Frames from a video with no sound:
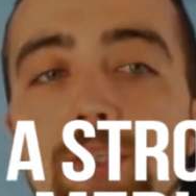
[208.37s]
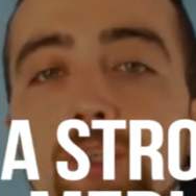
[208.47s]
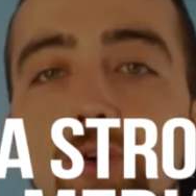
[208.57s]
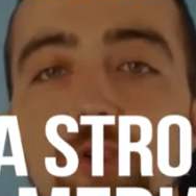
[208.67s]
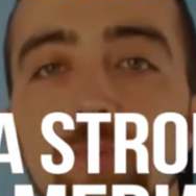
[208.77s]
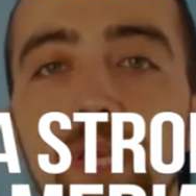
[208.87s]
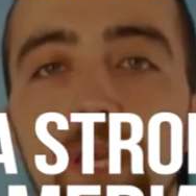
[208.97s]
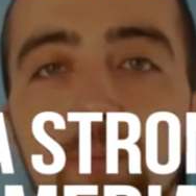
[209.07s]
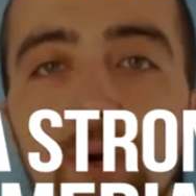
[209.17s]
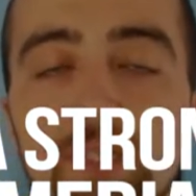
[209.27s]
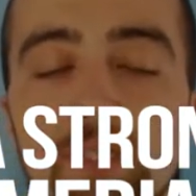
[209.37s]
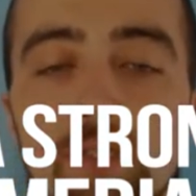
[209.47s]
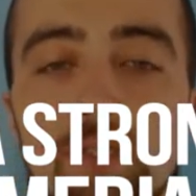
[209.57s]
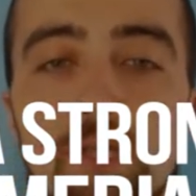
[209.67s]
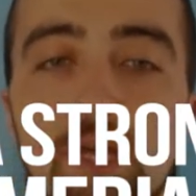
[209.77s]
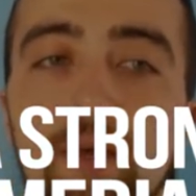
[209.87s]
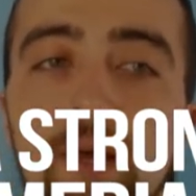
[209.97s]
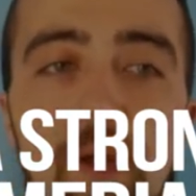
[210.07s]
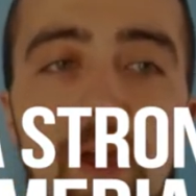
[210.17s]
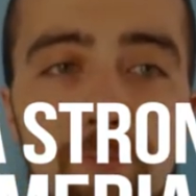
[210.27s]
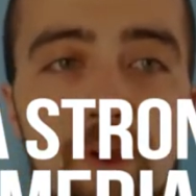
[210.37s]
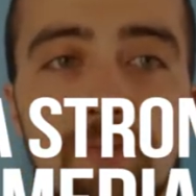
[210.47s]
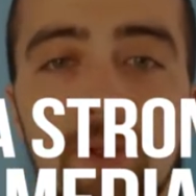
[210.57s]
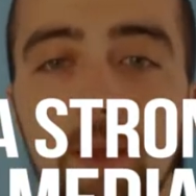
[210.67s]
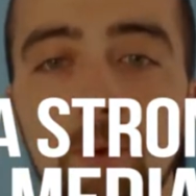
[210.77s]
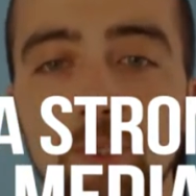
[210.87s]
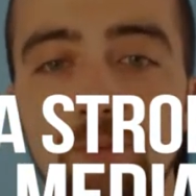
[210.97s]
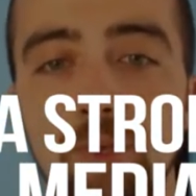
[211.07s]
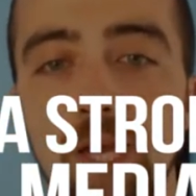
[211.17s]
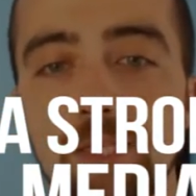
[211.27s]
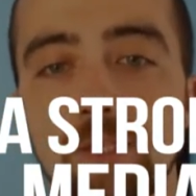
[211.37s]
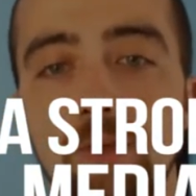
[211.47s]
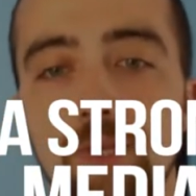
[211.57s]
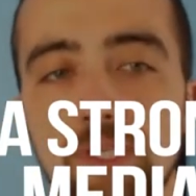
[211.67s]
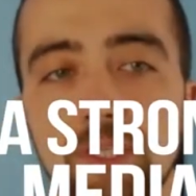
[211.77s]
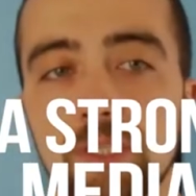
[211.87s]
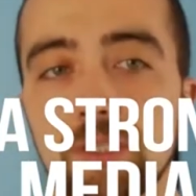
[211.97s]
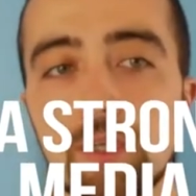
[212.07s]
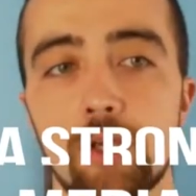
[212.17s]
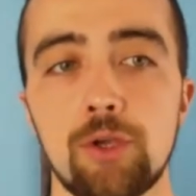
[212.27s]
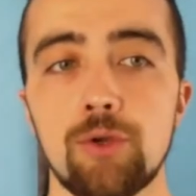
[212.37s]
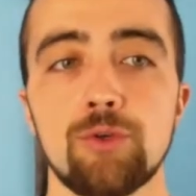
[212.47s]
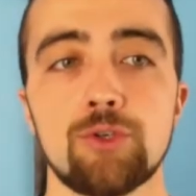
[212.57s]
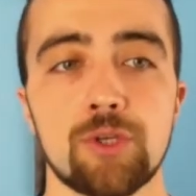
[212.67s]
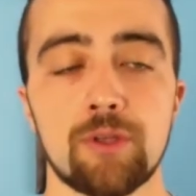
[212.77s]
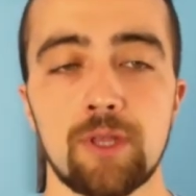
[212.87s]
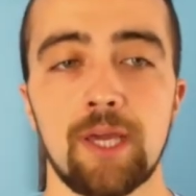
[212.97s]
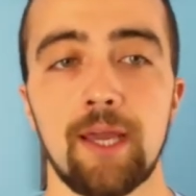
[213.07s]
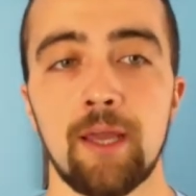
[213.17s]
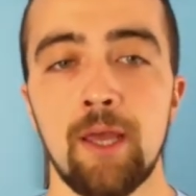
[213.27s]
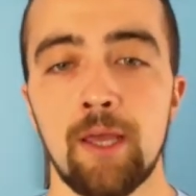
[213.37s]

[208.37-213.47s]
and social media presence. I mean, I, I feel like most of you guys know this. This is a huge thing.